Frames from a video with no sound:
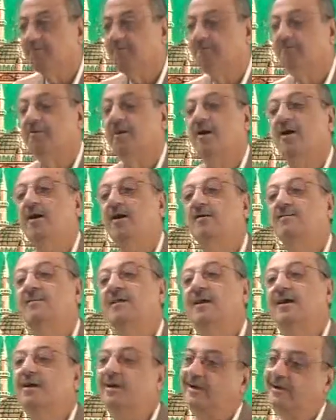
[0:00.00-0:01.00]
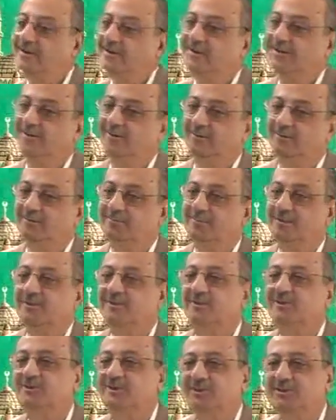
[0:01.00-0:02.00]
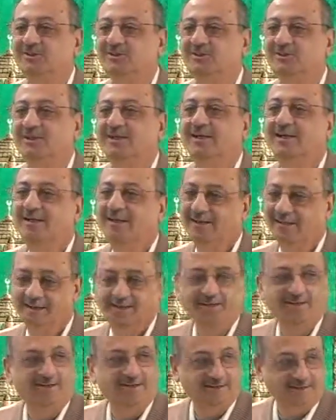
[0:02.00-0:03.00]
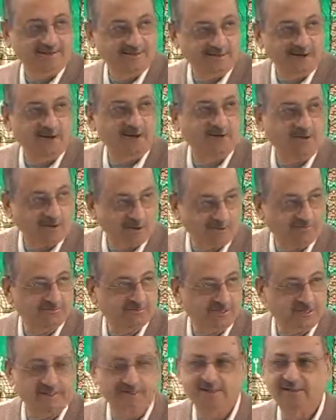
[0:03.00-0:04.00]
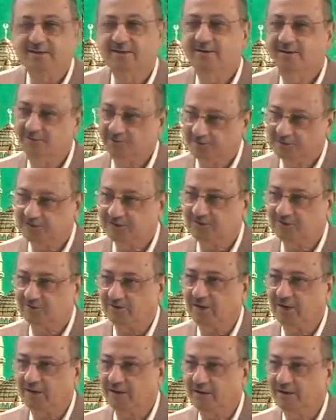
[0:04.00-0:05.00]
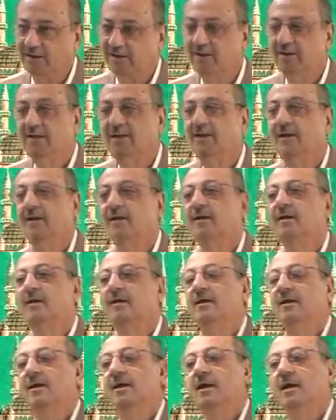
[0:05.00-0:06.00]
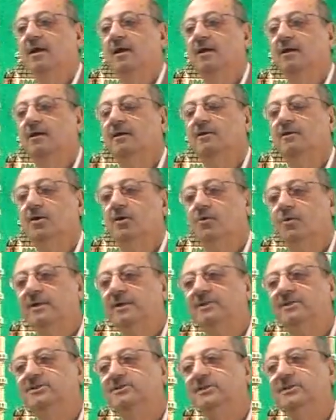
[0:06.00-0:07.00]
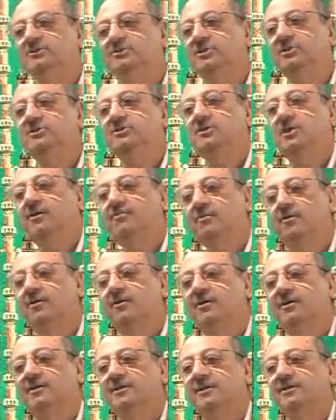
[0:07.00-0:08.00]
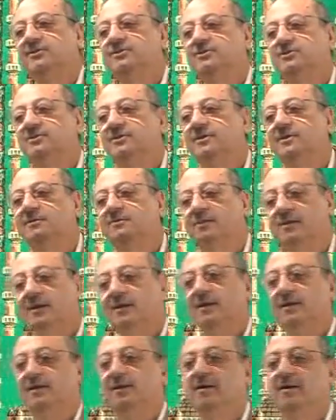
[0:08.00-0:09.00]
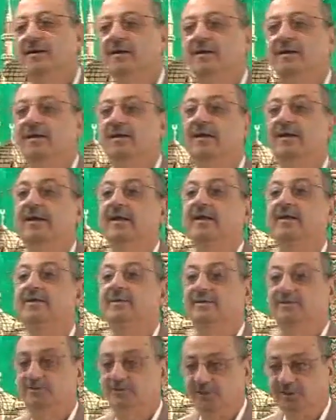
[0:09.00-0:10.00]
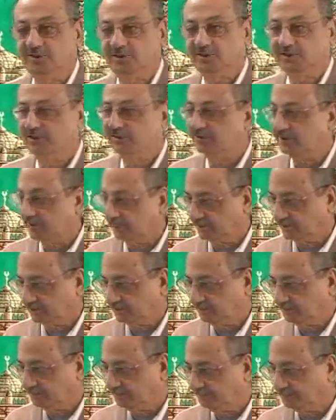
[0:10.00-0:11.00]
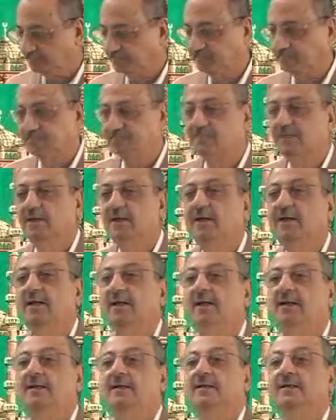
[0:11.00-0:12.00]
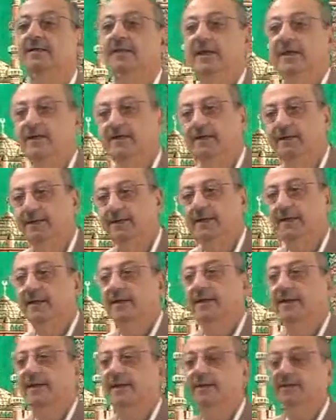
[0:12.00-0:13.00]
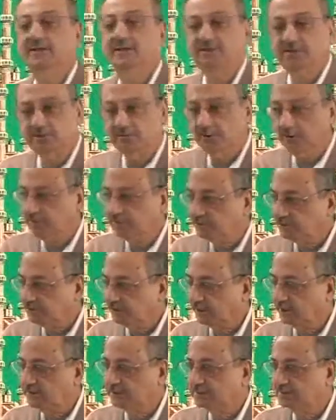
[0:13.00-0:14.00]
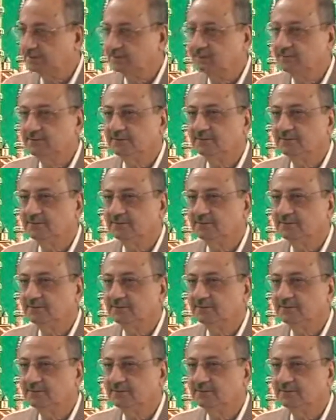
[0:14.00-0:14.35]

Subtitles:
Wahada qalilun, but this is not often. It is rare. Now what is the gist of all this, brother? The gist is this, that in the Jawabu Shart